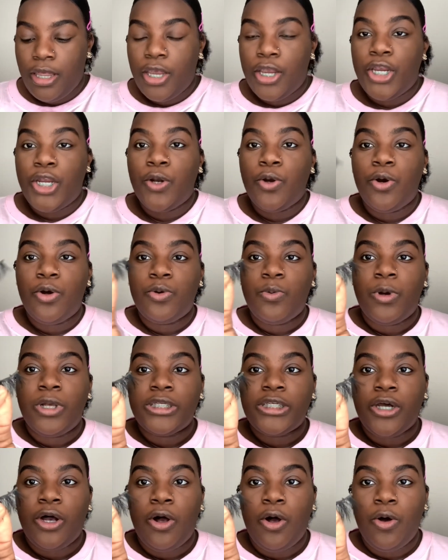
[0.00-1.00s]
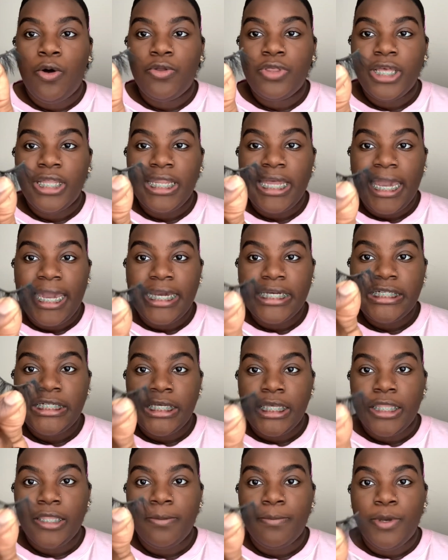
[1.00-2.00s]
you're gonna want to hold the lash
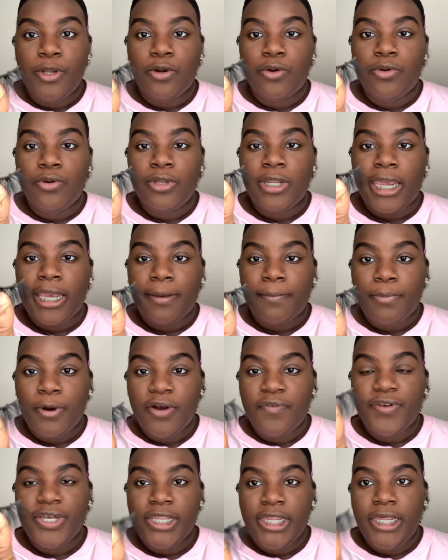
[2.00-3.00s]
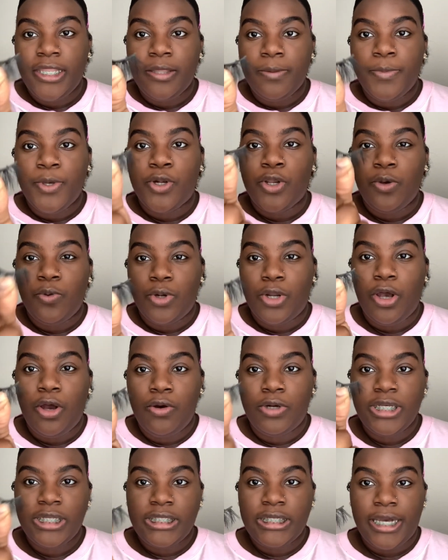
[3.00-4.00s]
in the middle, like perfectly in the middle. You wanna
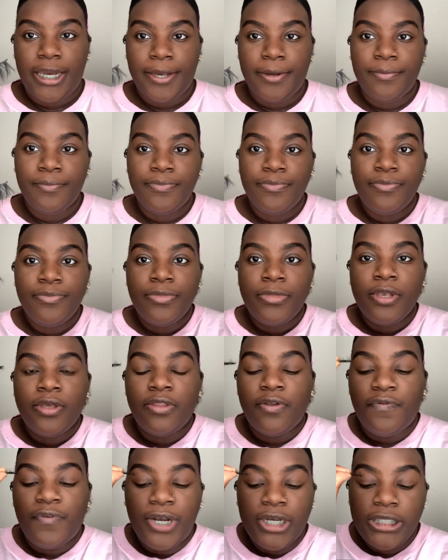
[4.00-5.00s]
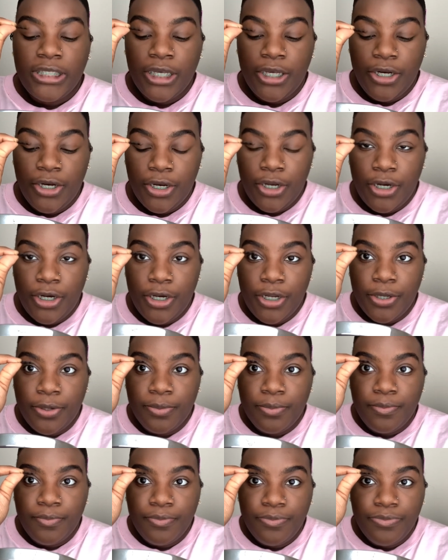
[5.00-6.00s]
hold it tight. The first thing you're gonna
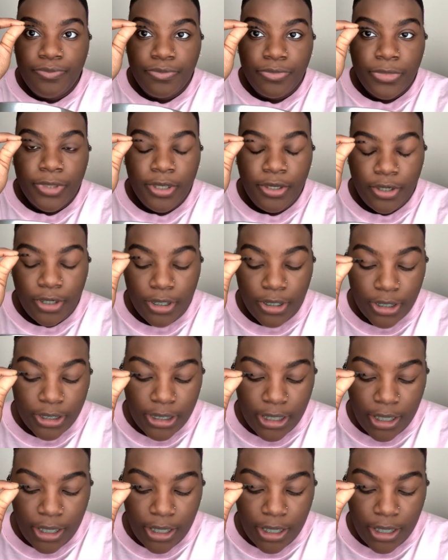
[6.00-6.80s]
do, you're gonna look